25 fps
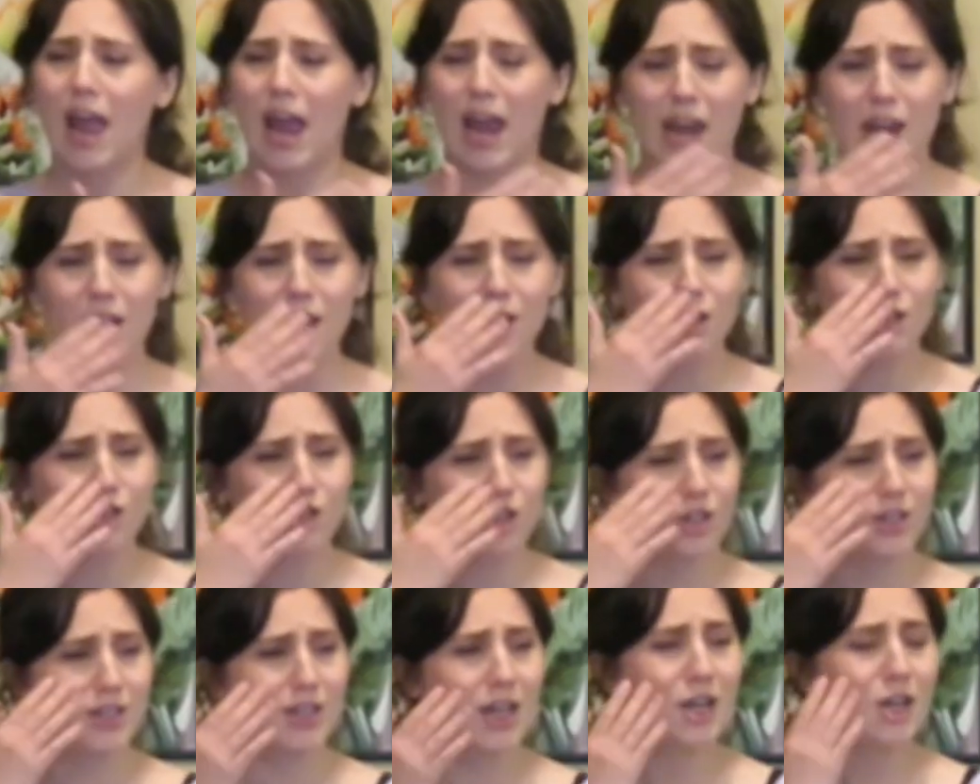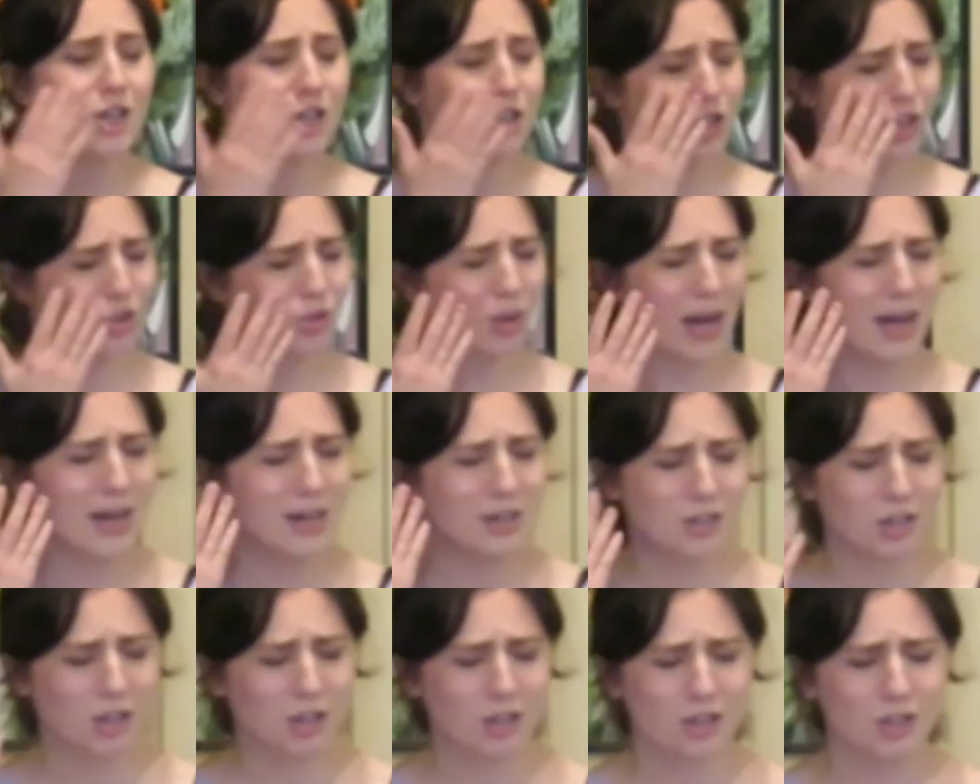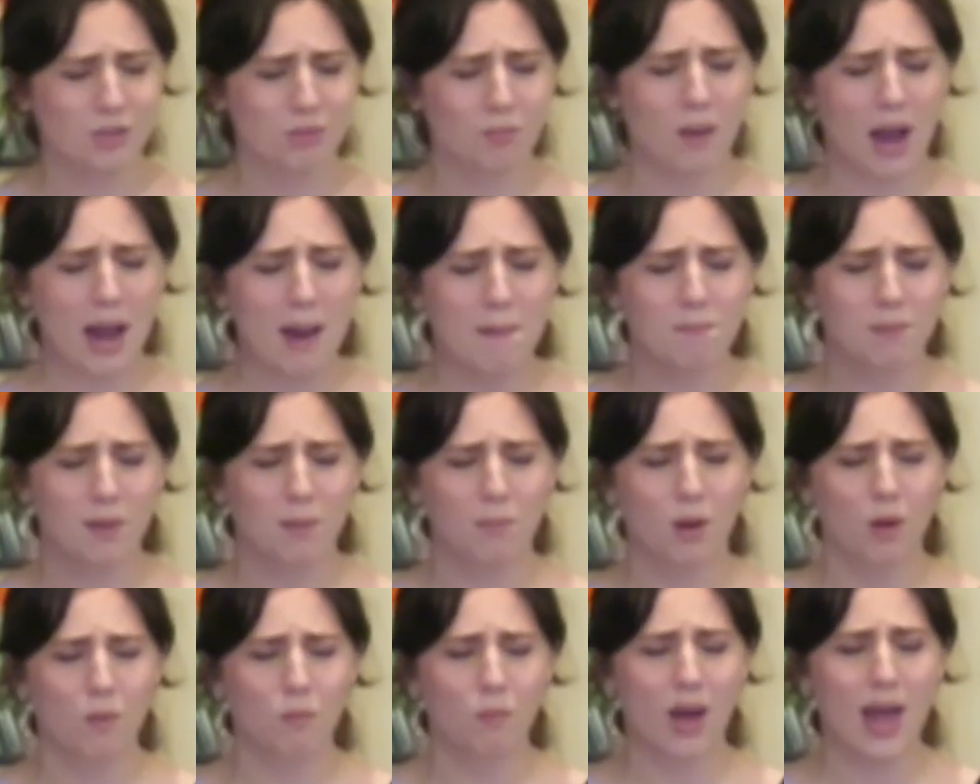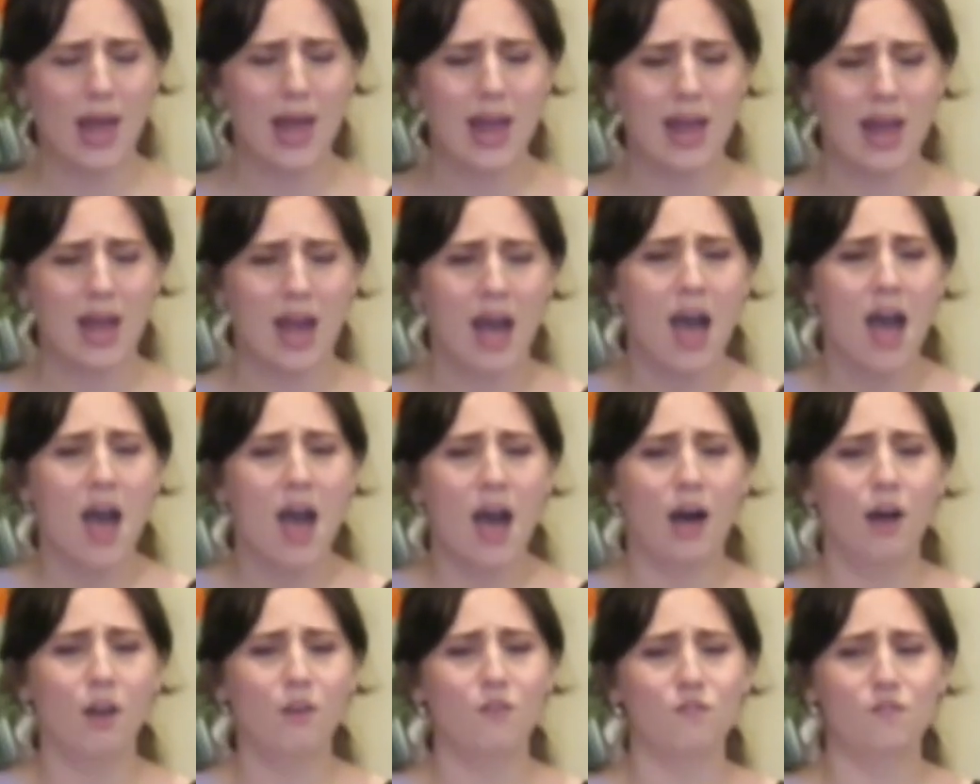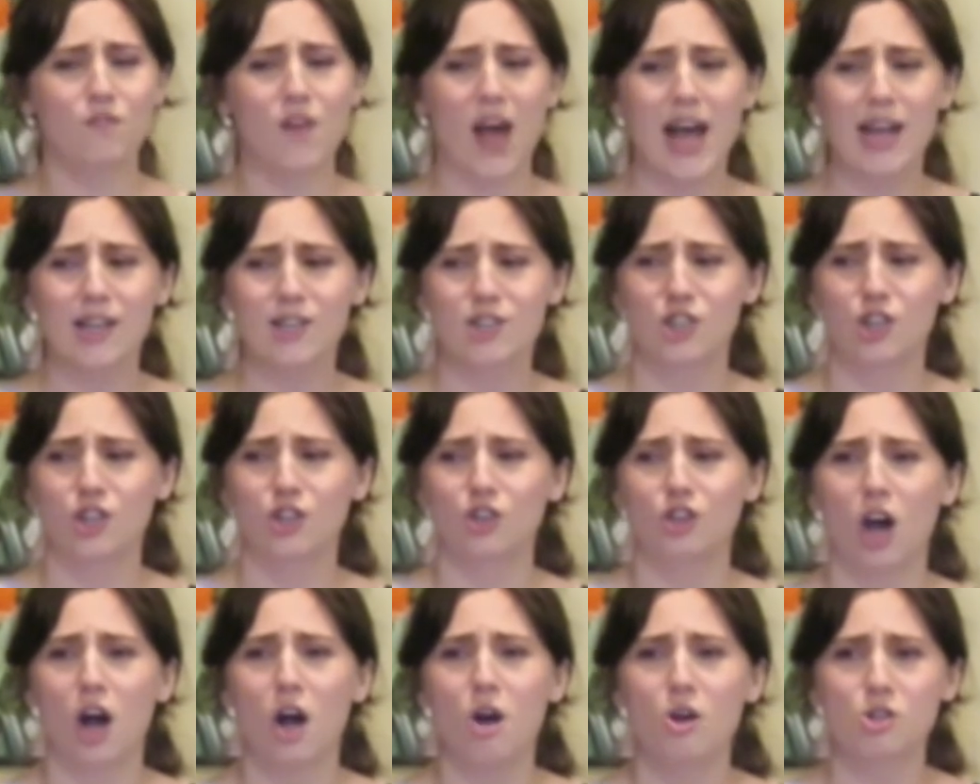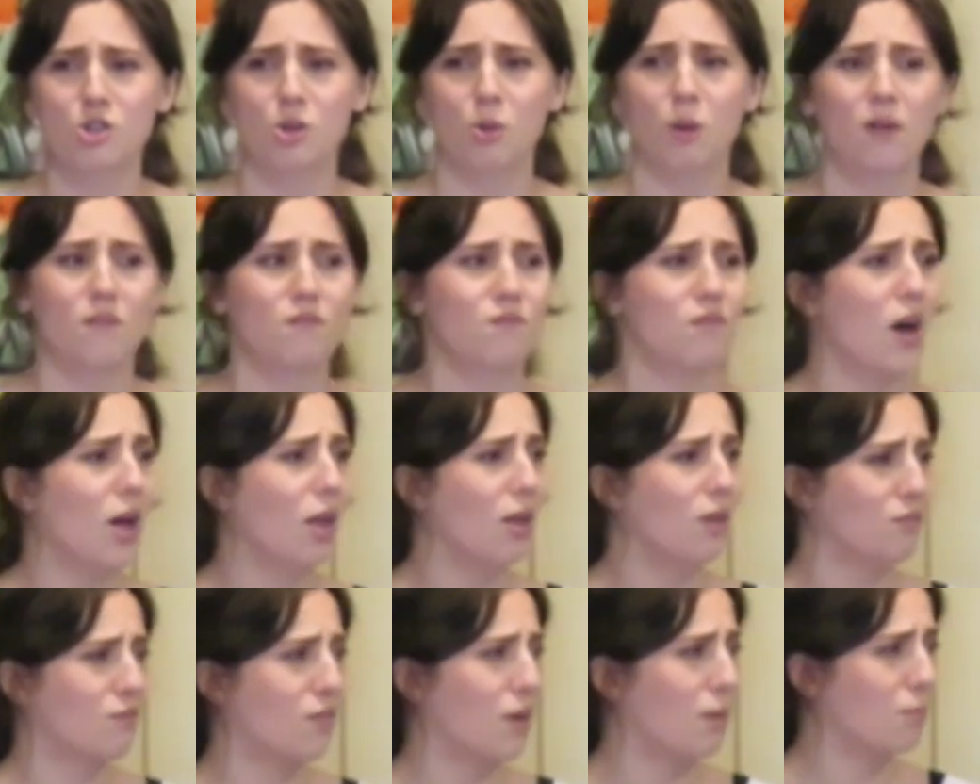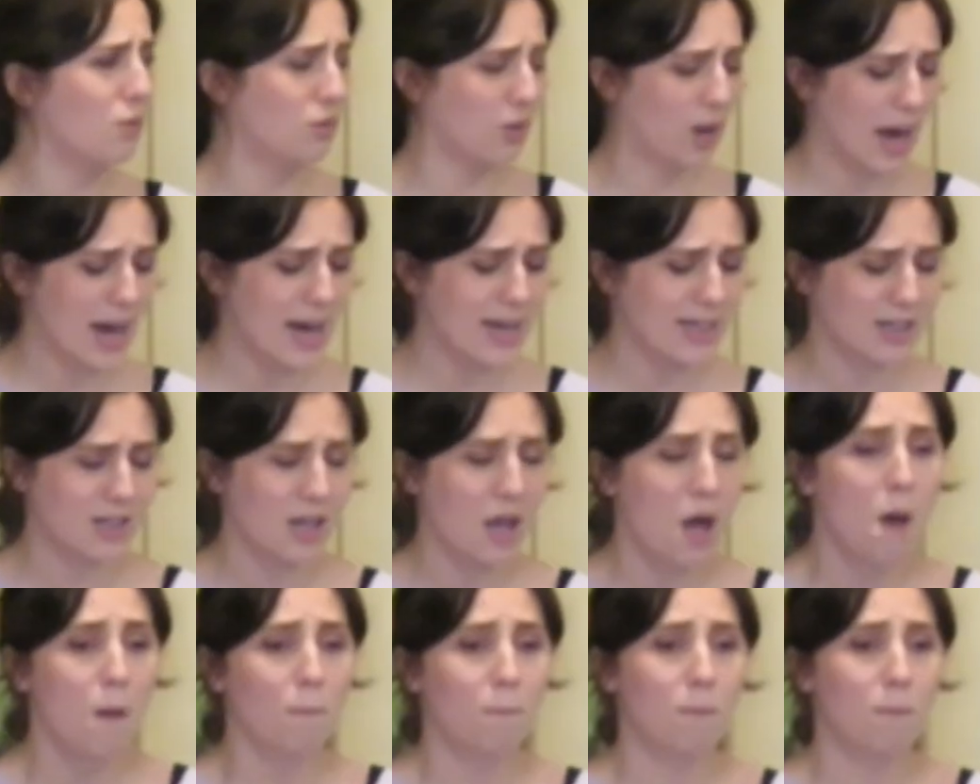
Angels, strangers wiped them away, held fast to those who had fallen from grace.